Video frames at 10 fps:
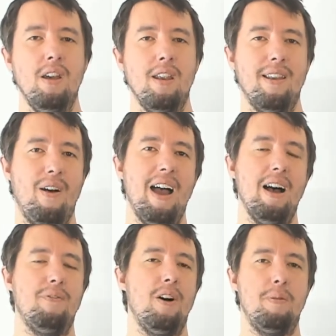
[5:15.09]
Now, I
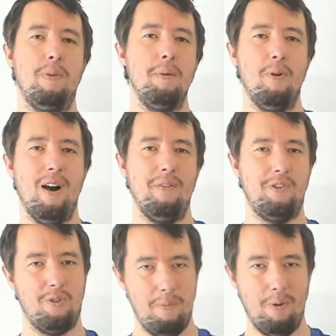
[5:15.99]
have heard people have
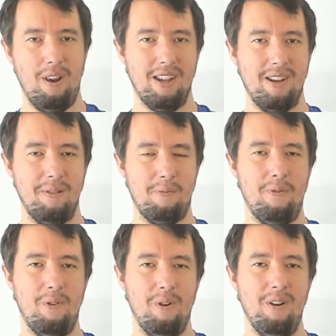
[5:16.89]
triple lessons
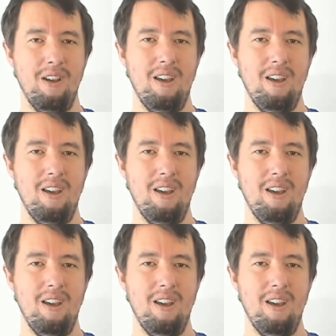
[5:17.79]
before.